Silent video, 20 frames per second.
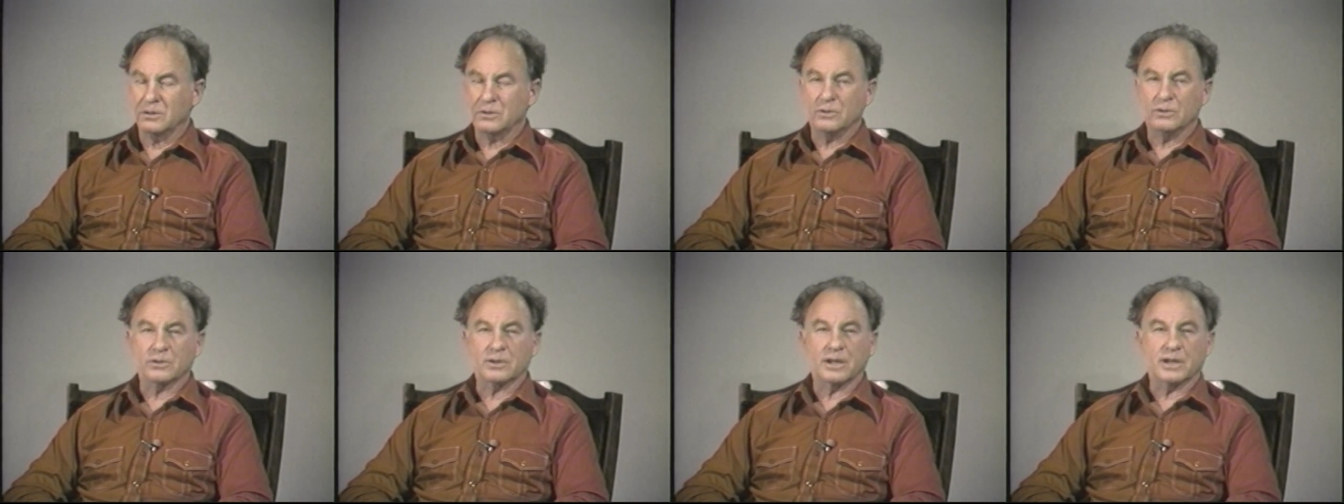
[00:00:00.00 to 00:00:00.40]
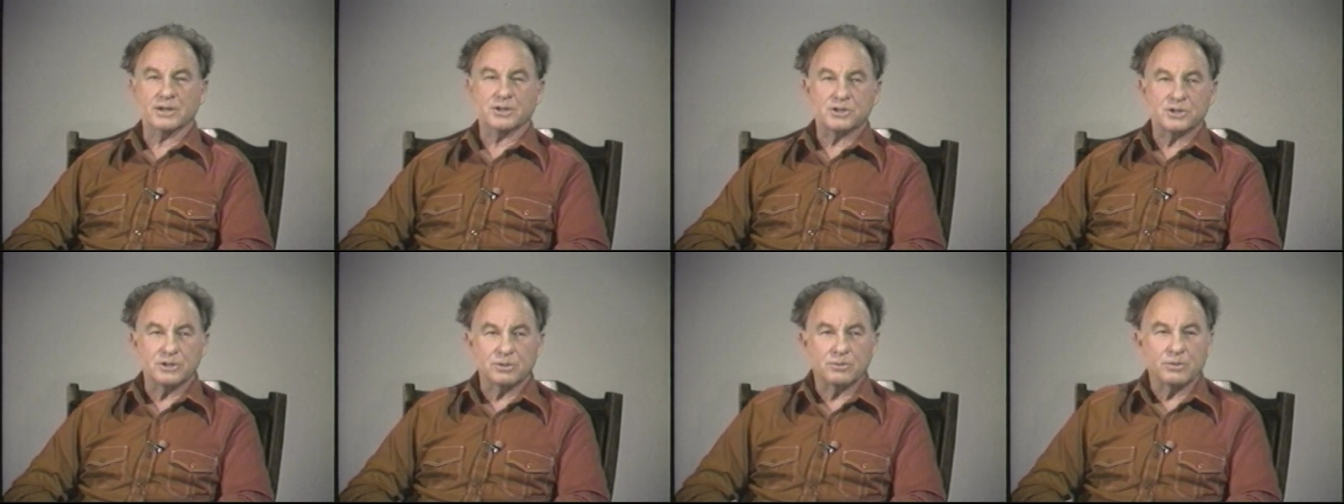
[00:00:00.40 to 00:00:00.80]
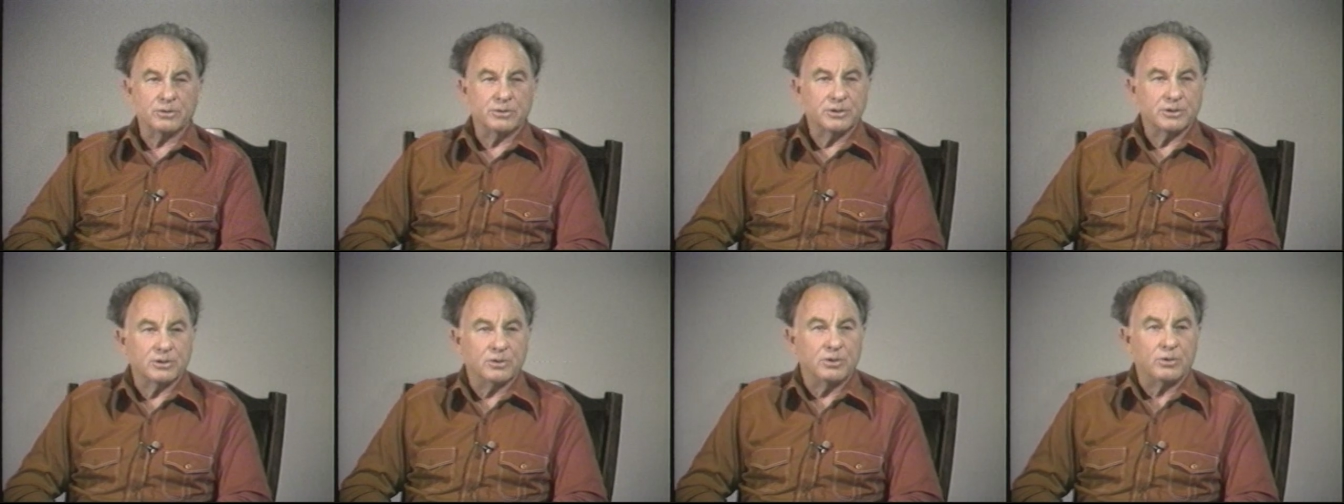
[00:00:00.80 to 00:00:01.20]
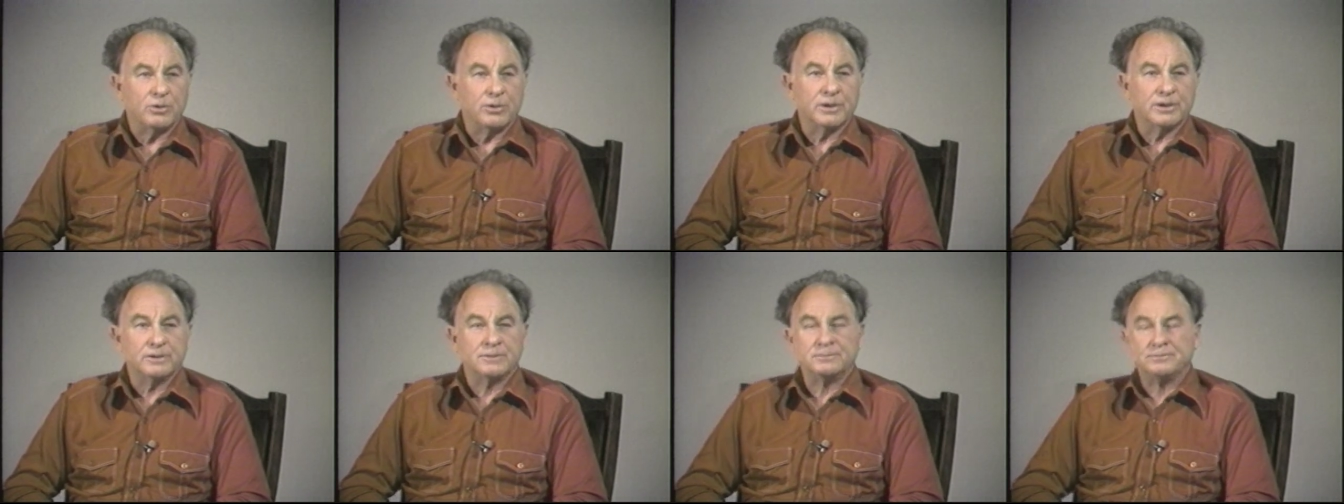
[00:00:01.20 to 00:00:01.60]
You can't see where you're
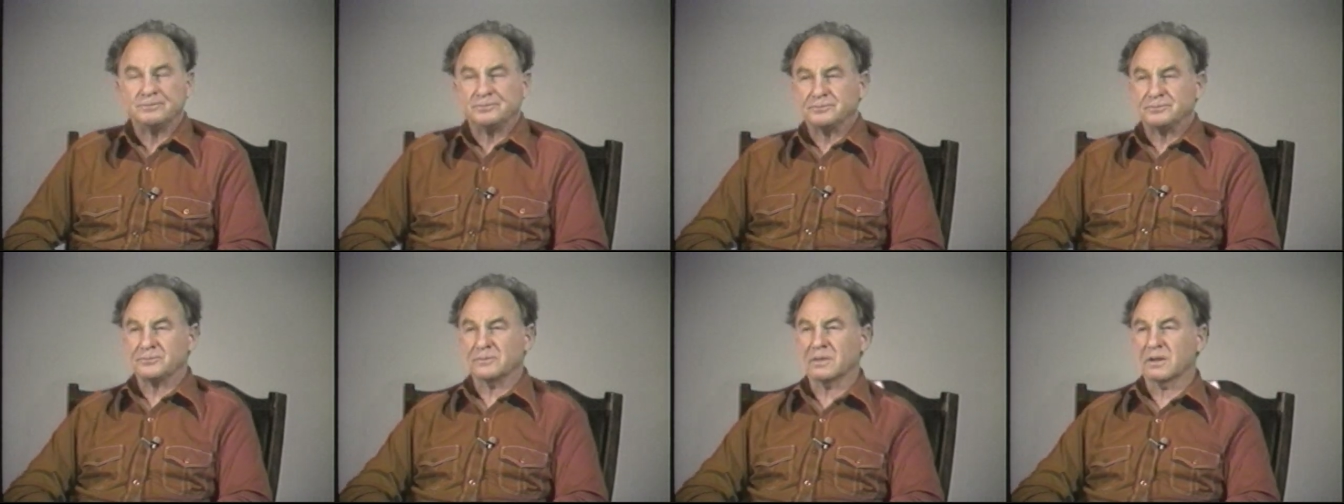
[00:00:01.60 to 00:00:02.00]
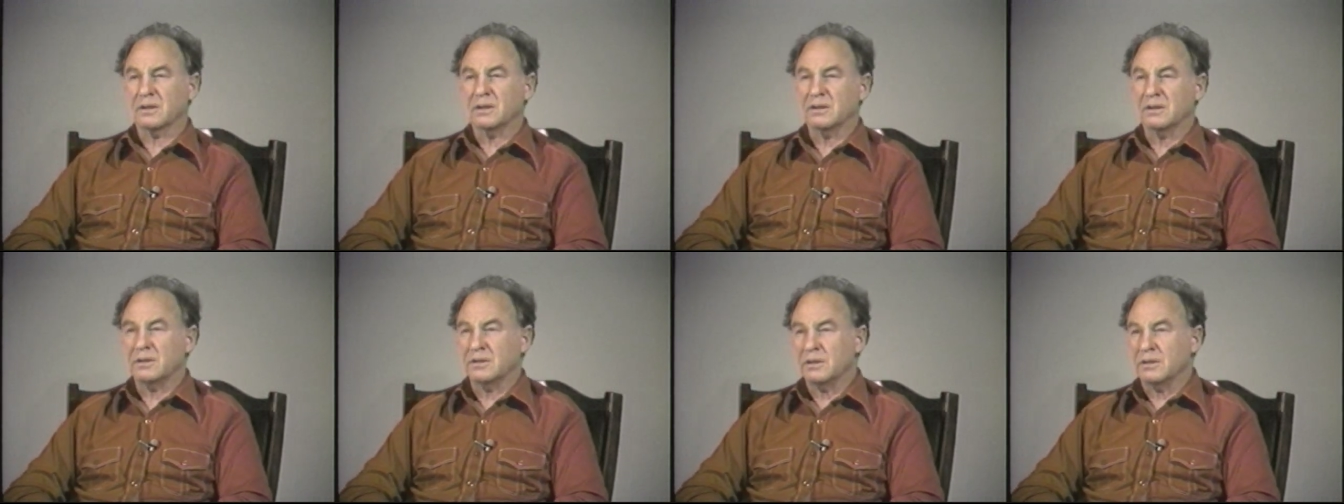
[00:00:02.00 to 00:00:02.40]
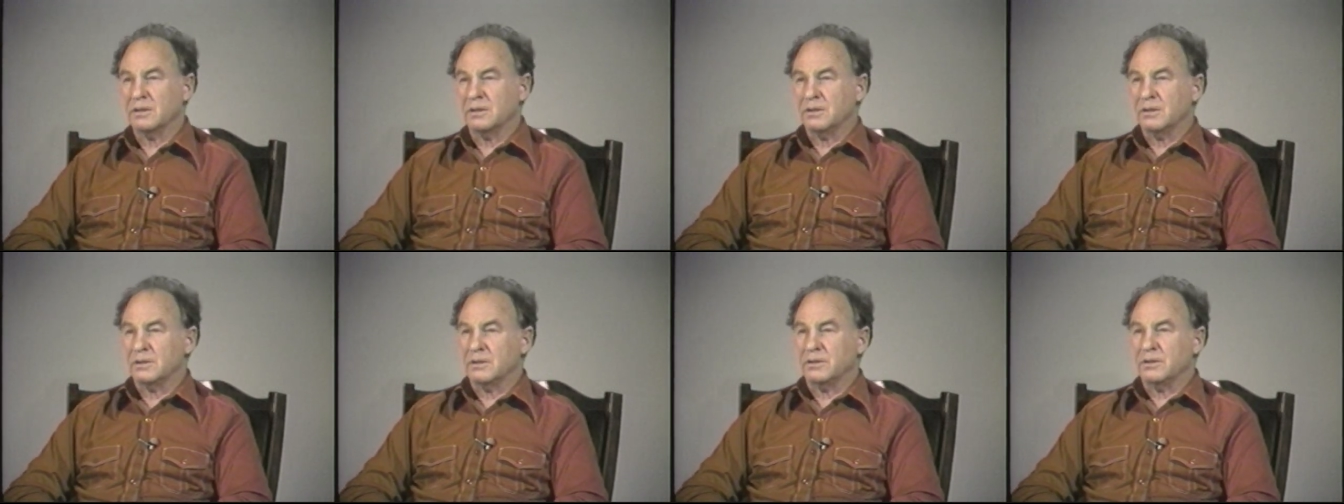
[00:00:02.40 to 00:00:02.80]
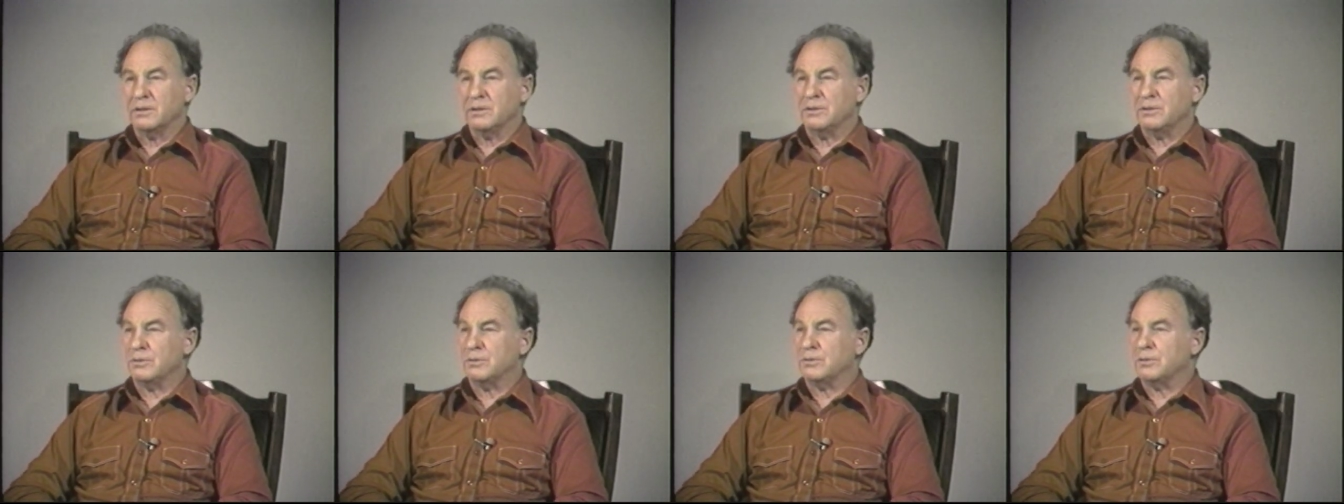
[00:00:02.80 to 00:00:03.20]
going.
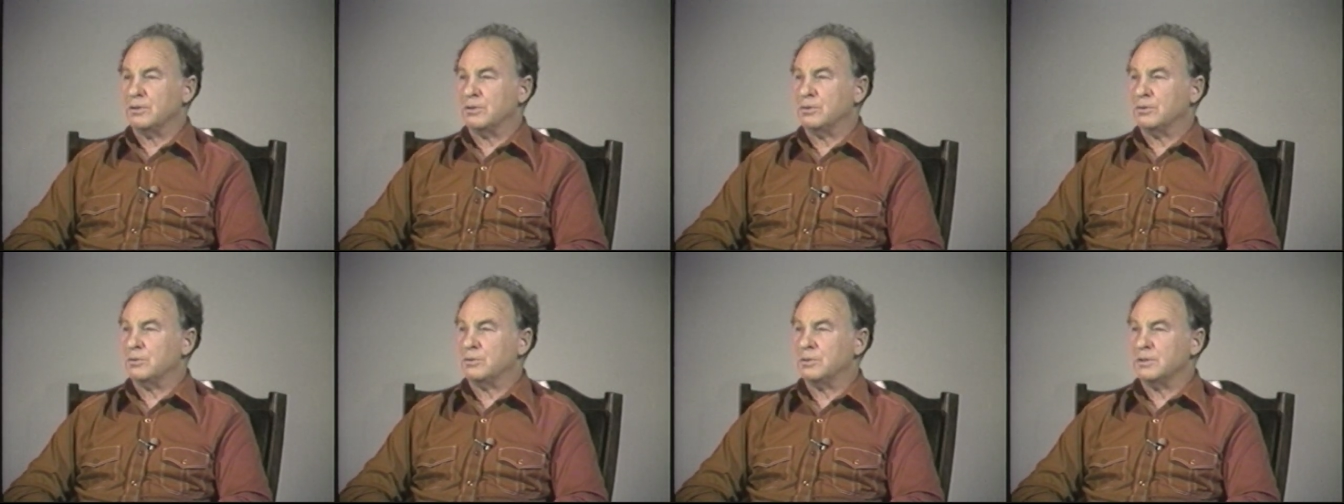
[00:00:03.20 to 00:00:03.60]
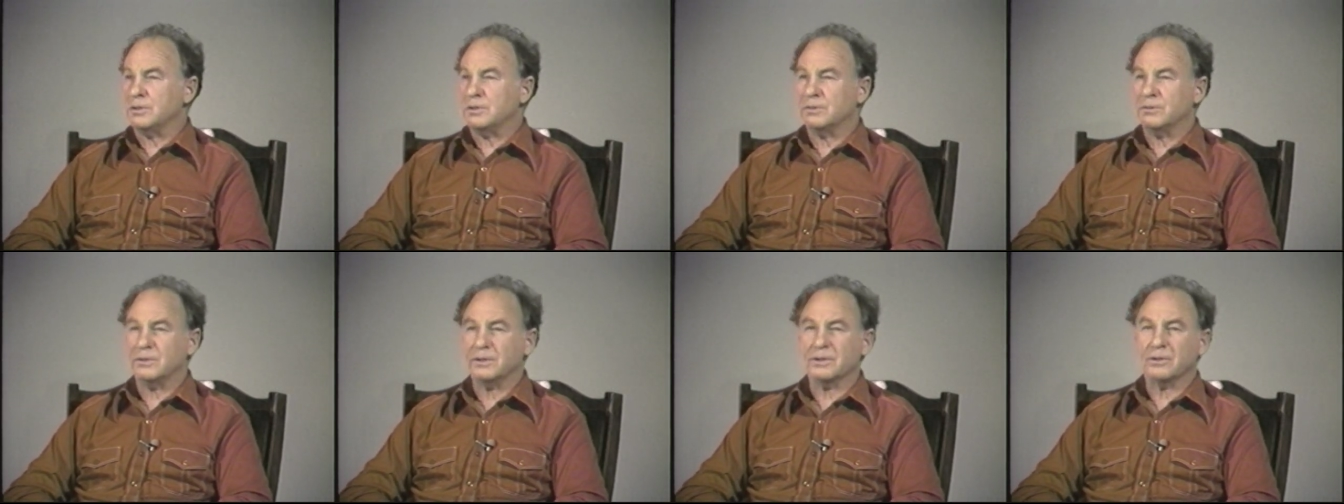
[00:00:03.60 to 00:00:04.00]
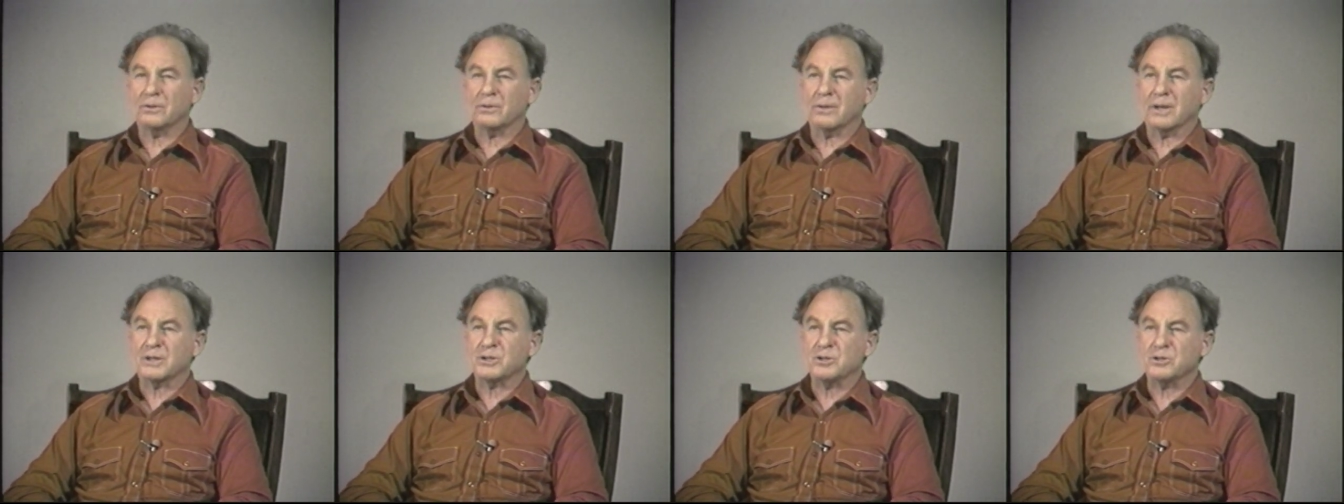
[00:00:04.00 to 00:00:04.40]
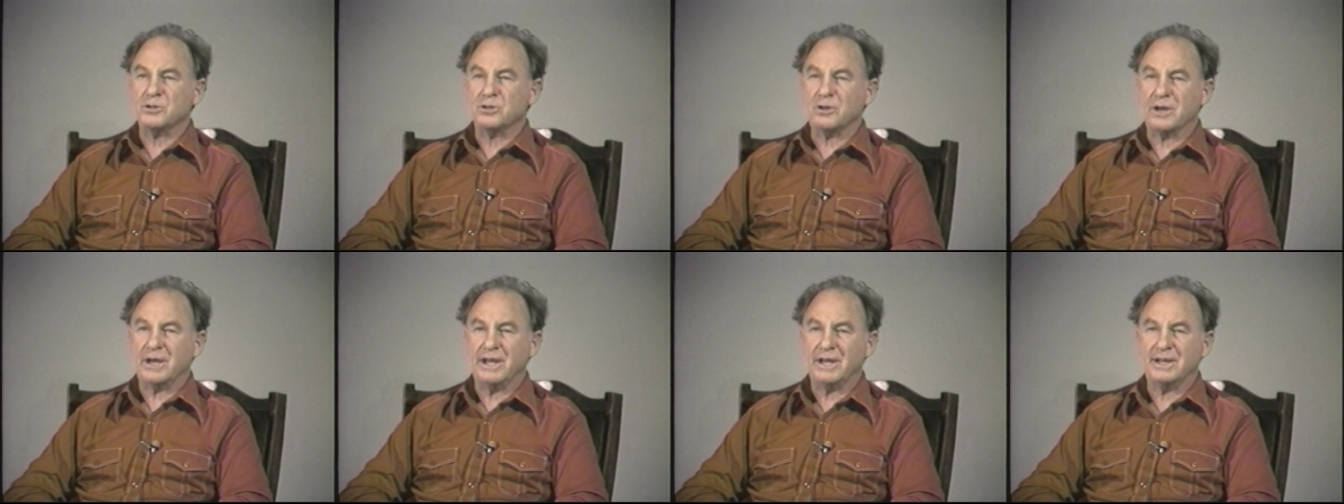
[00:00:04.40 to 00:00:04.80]
You don't know what direction
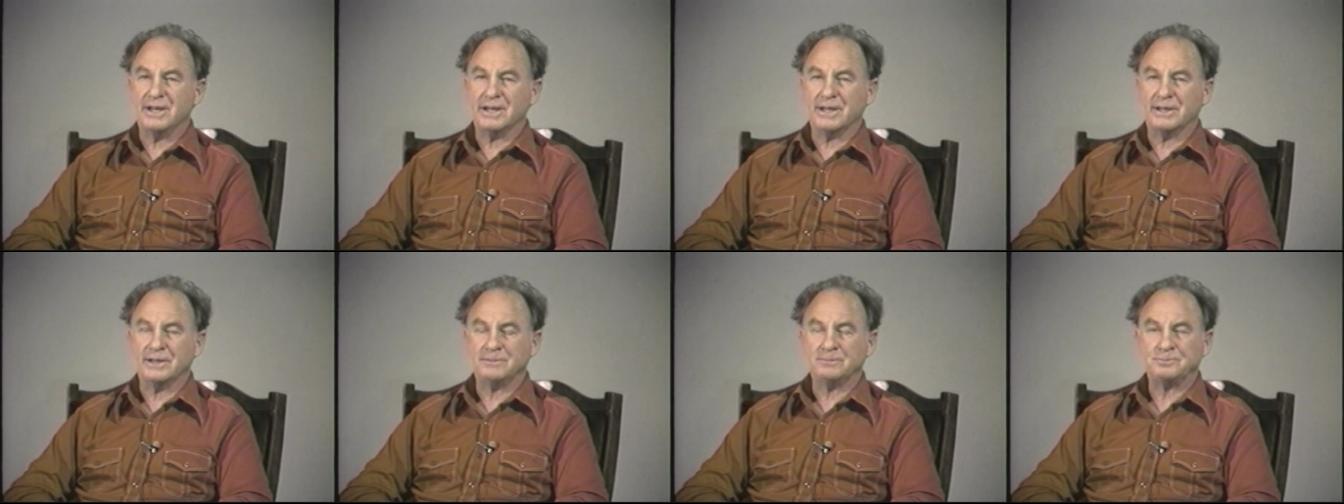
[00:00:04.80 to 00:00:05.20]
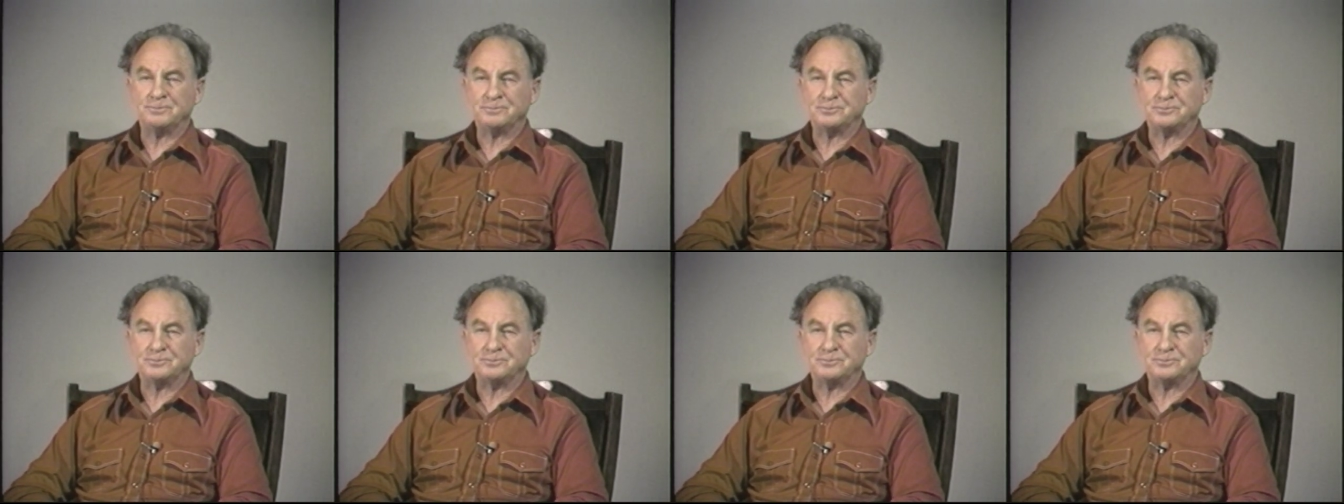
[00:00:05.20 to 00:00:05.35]
you're heading in.